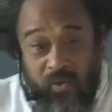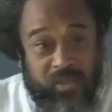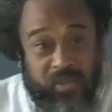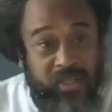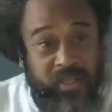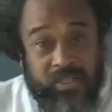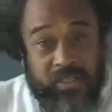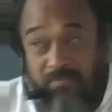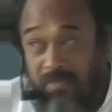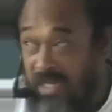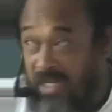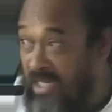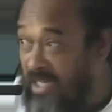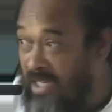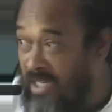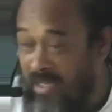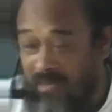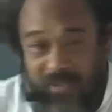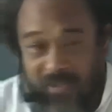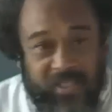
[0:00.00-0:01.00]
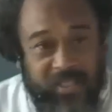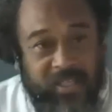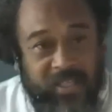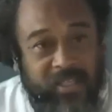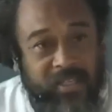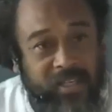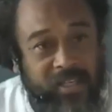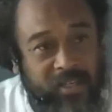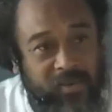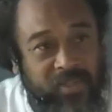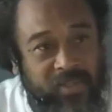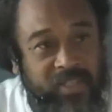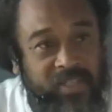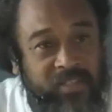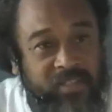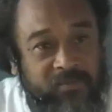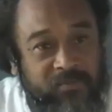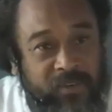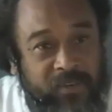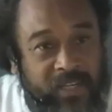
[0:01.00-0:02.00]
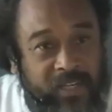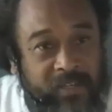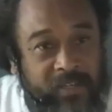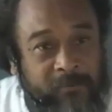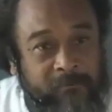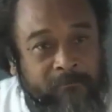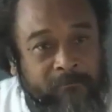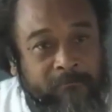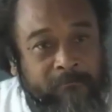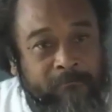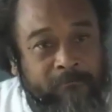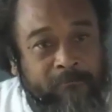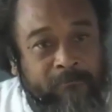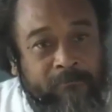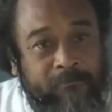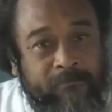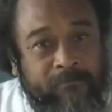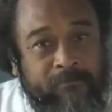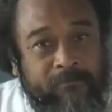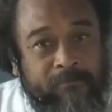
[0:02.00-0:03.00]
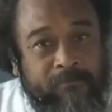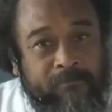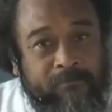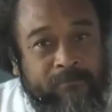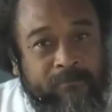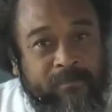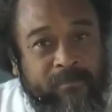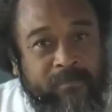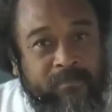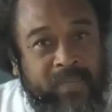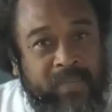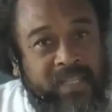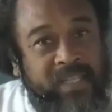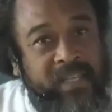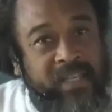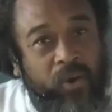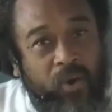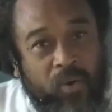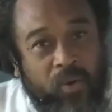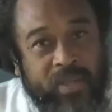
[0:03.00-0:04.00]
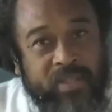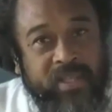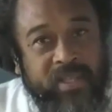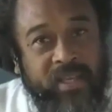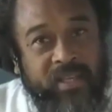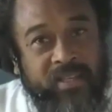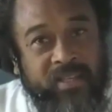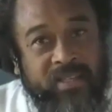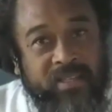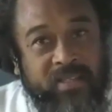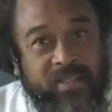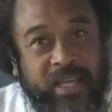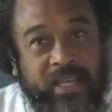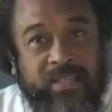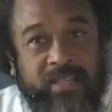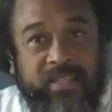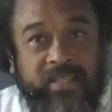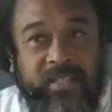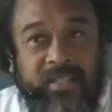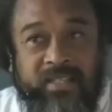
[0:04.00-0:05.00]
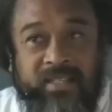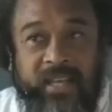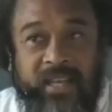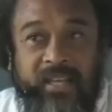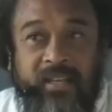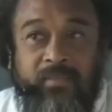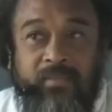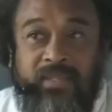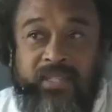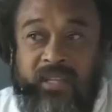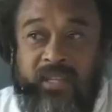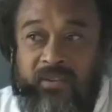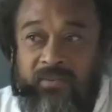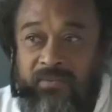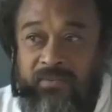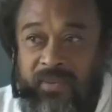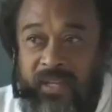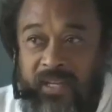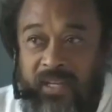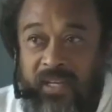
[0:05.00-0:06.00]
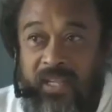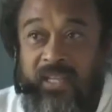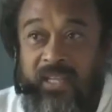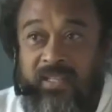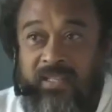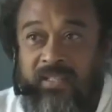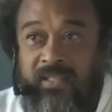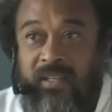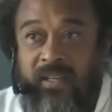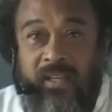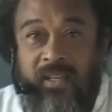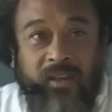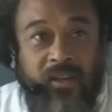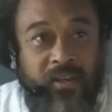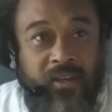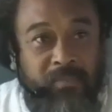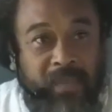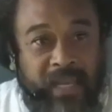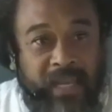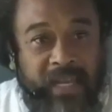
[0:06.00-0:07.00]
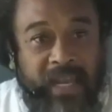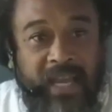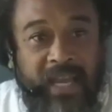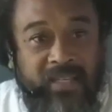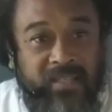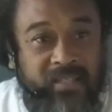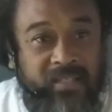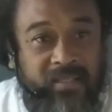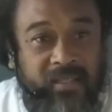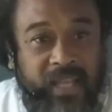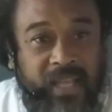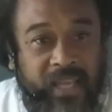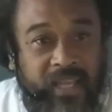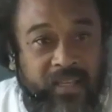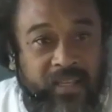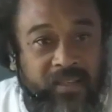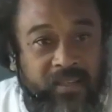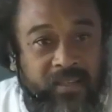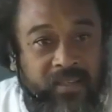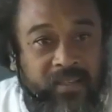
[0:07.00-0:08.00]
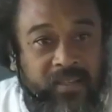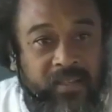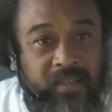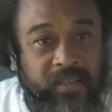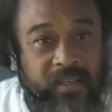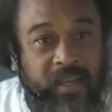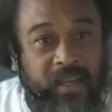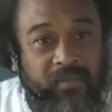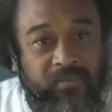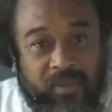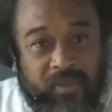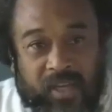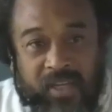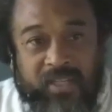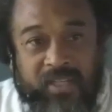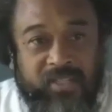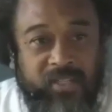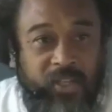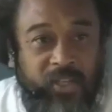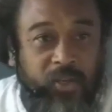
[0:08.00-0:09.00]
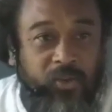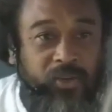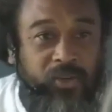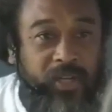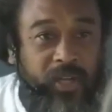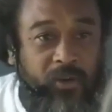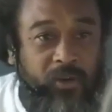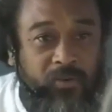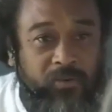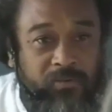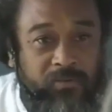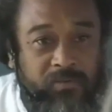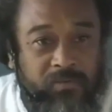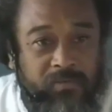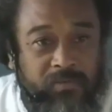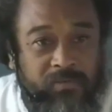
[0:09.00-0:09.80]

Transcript: counting his money, everything. That was his fun. But he always had a sense inside himself, at least on my last day, I've got it secure now.